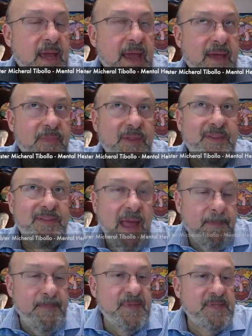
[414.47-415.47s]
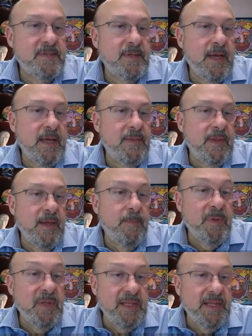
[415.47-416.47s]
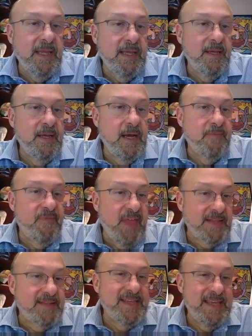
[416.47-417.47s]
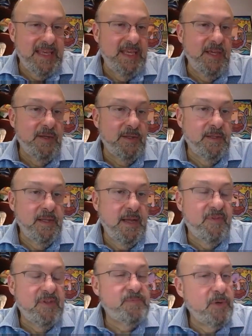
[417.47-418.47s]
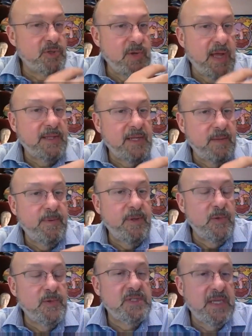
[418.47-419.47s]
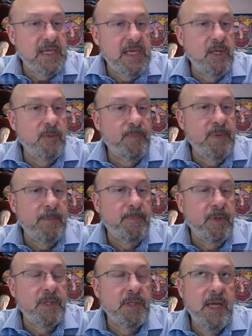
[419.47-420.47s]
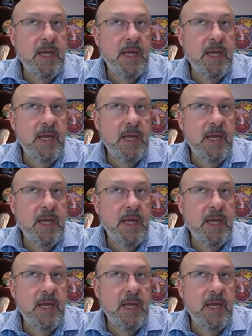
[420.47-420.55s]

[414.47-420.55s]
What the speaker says: and the depths and the ability of that to heal, of the spirituality we use to heal people.